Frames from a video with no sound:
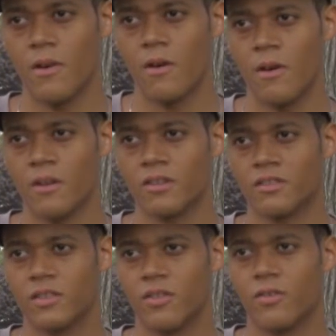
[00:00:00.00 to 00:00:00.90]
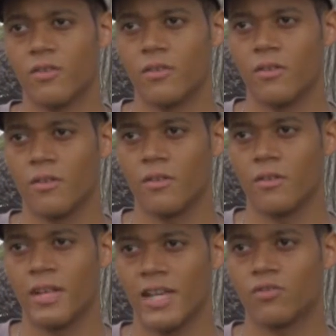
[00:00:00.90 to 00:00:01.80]
are considered
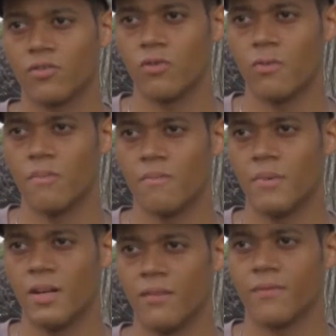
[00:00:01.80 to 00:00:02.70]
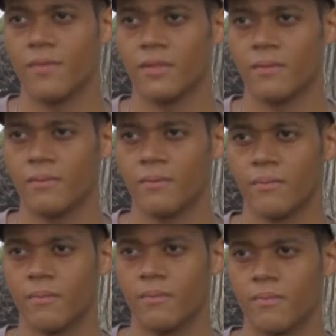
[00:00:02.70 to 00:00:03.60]
natural malefic.
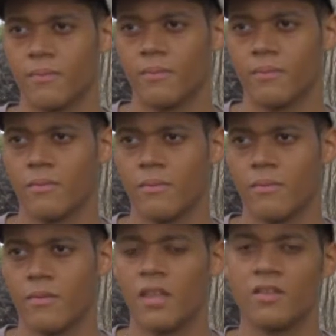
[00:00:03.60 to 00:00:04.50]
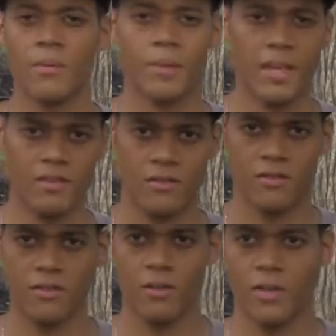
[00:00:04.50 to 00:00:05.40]
In some
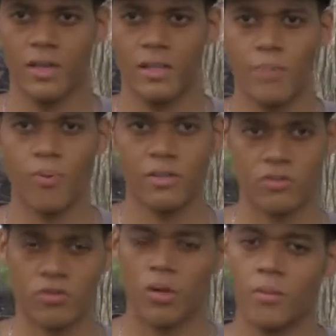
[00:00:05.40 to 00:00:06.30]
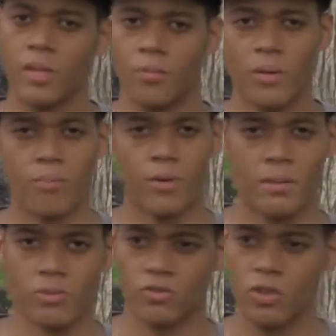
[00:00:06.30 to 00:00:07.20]
cases, you know, they bring trouble, they bring
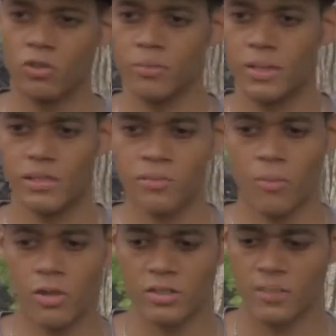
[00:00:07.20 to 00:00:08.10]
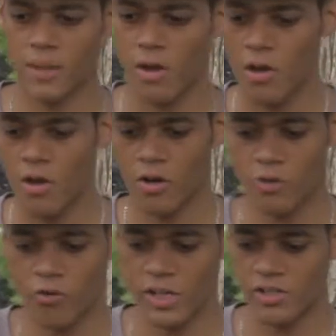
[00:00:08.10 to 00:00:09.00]
problem struggles, because Mars is about
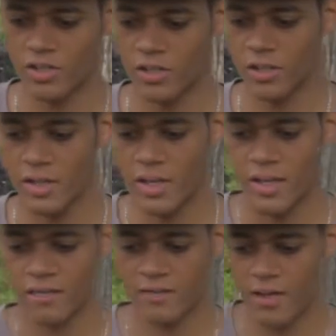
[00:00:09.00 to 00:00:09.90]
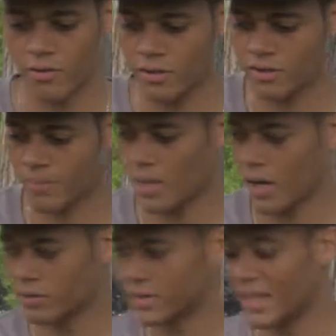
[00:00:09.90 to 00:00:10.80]
aggression and Saturn is
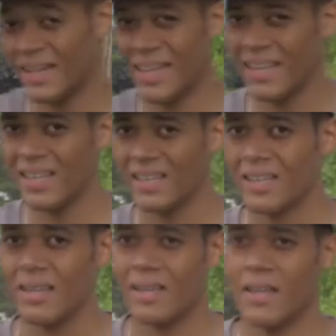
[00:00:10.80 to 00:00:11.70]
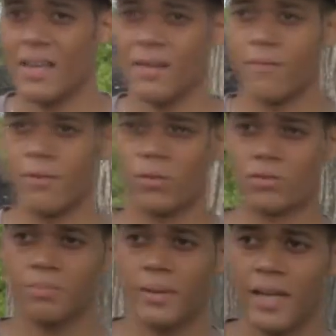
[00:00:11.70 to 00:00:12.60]
about delay. And if
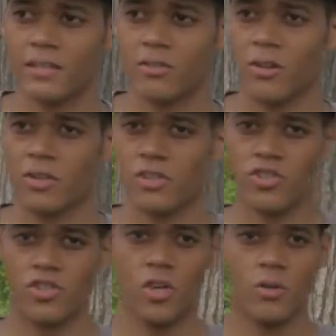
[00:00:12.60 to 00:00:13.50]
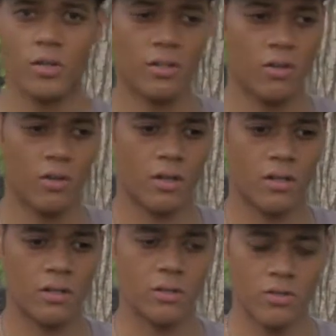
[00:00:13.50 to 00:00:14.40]
those planets are conjoined, or,
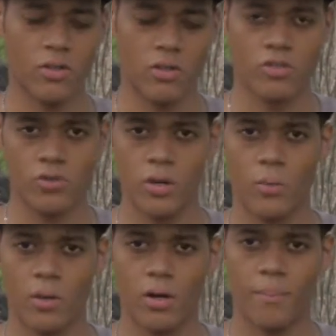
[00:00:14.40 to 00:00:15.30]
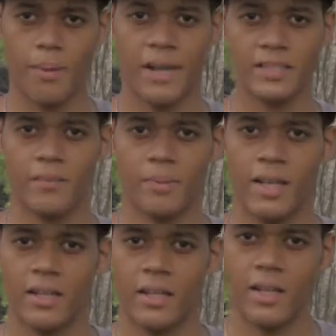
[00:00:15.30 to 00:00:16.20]
you know, conjoined with positive
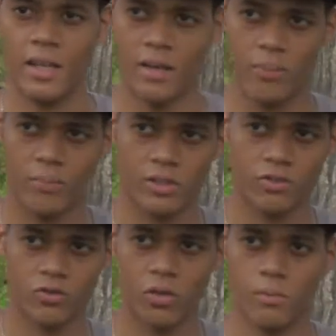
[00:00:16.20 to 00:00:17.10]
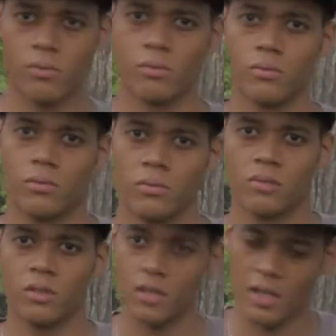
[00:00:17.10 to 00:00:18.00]
planet, it brings trouble.
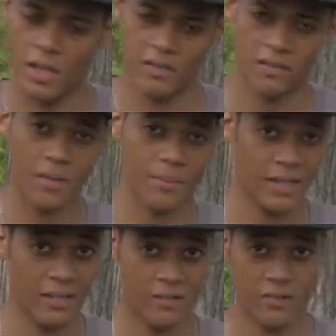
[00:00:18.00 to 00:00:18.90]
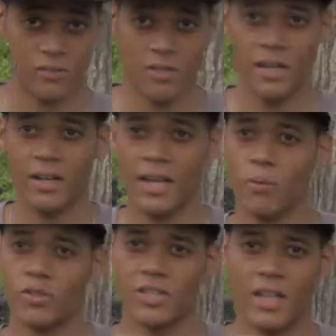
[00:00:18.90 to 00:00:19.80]
In some cases, you gotta look
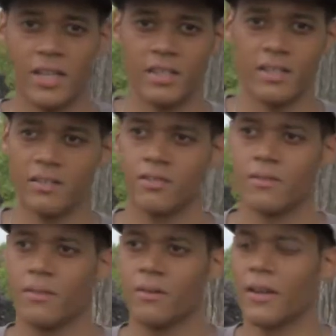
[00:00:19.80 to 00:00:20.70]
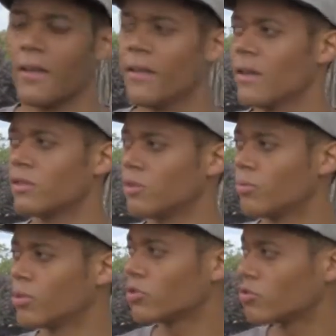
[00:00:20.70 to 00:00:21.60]
at which sign it is. Okay, so
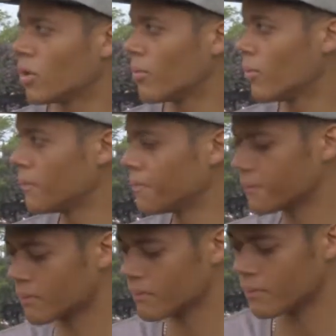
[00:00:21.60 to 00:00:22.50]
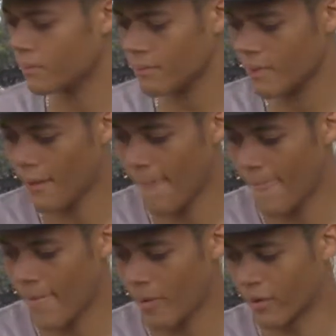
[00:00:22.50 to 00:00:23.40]
it brings trouble.
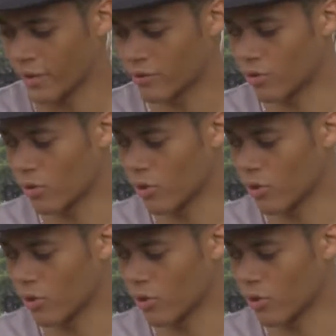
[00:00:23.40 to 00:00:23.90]
Okay, so